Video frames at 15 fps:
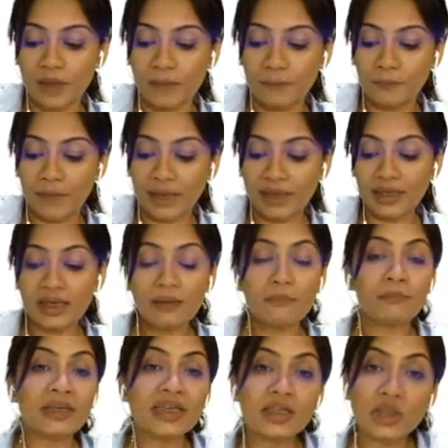Peri
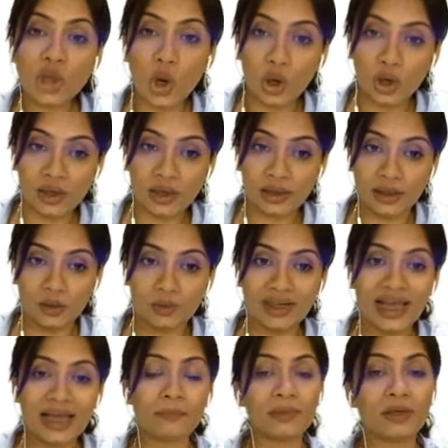means all around,
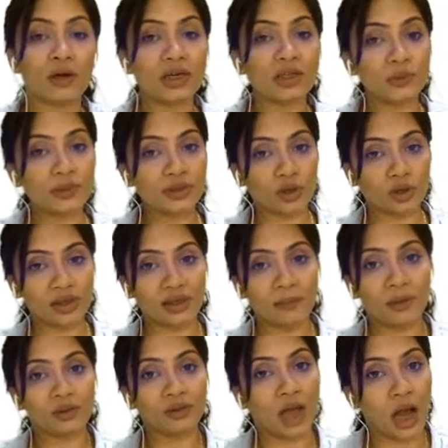and because we're talking
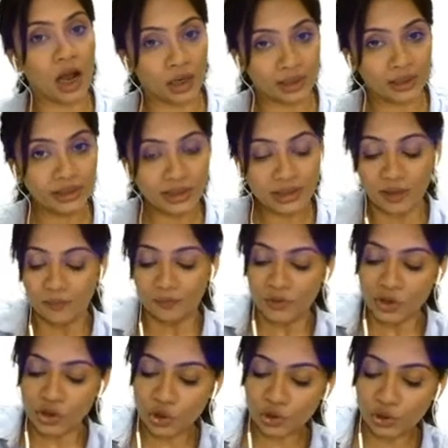about heart,
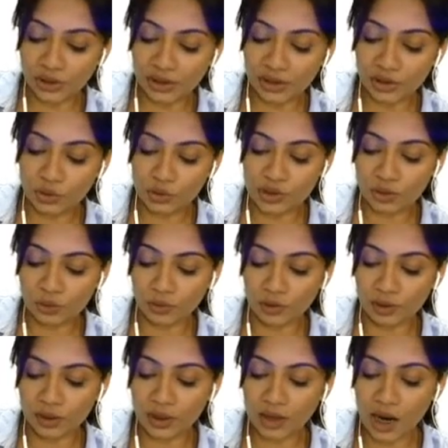so you can use the word
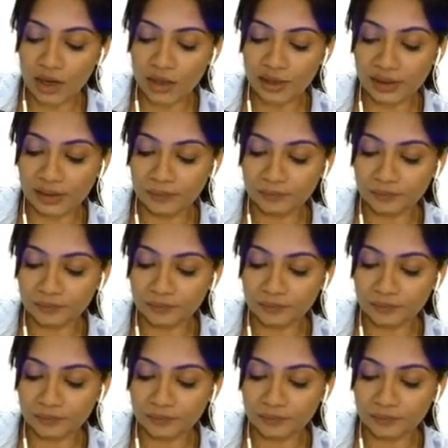cardium.